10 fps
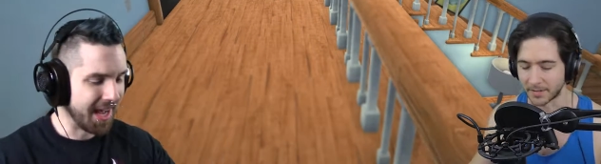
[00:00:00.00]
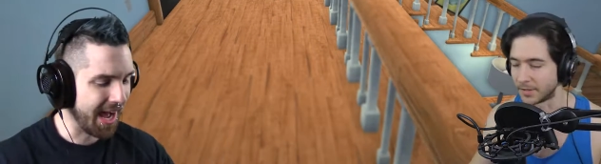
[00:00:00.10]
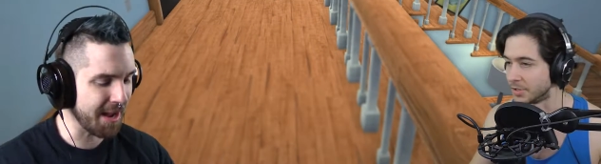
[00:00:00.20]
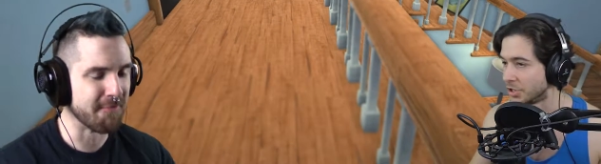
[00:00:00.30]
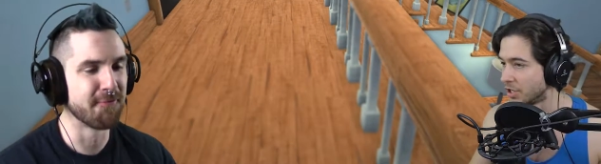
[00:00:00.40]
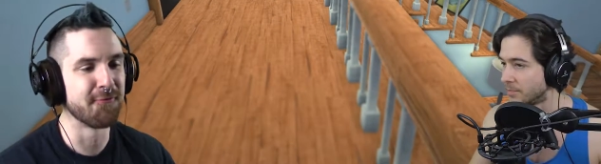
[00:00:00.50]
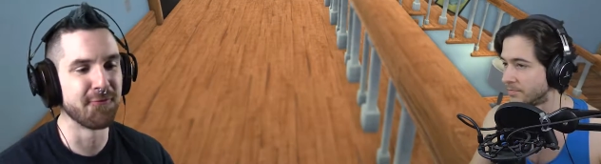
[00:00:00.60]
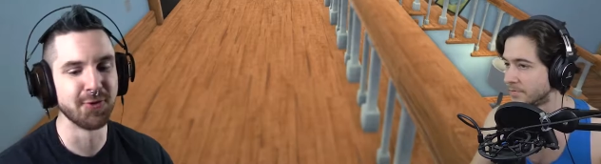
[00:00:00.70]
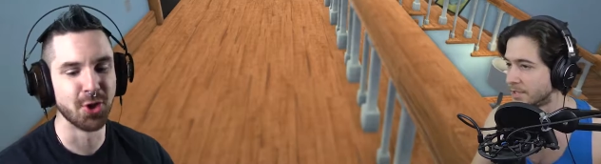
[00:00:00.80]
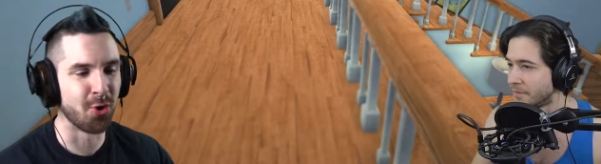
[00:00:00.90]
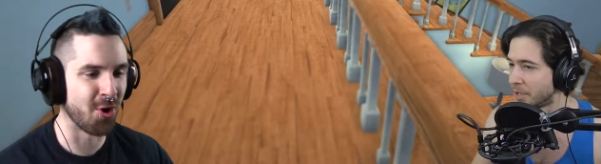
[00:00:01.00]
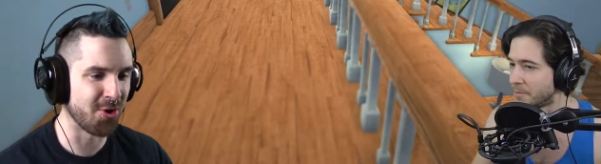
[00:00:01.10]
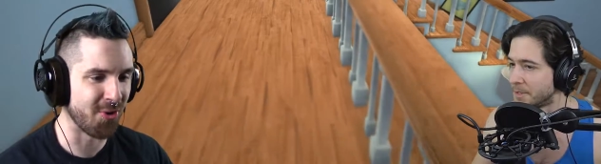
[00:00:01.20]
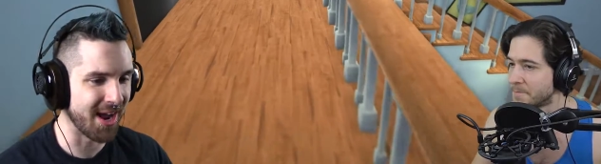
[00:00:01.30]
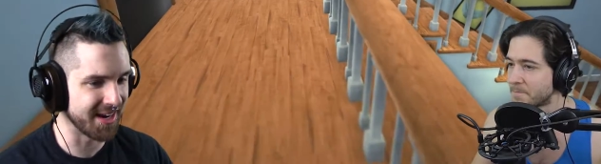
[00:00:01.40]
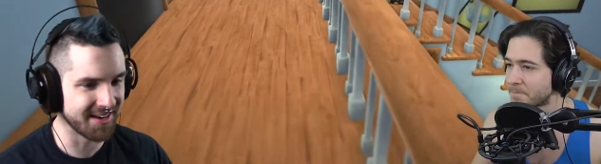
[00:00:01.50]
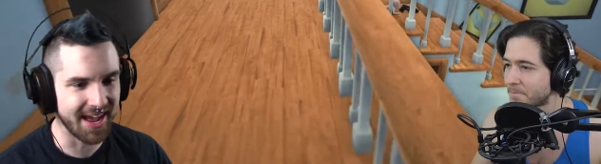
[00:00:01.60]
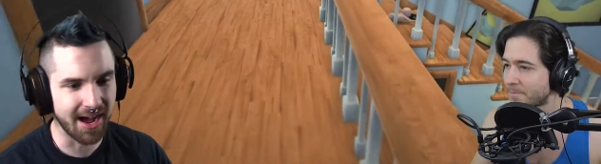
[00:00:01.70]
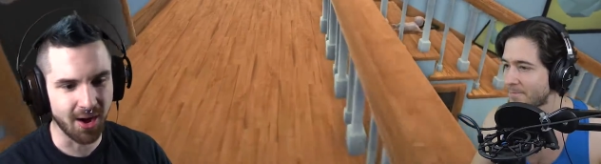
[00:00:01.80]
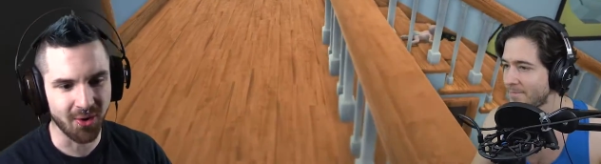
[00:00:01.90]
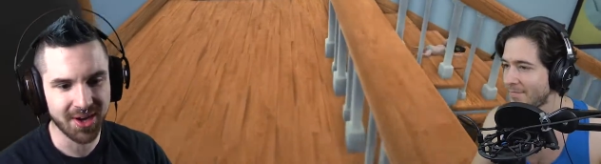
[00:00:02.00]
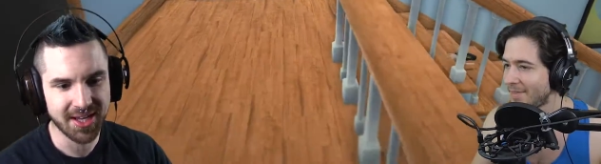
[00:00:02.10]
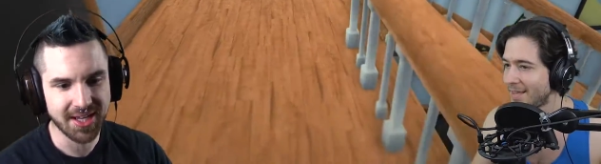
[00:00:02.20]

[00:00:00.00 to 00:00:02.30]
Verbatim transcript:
Speaker 1: I'm floored right now.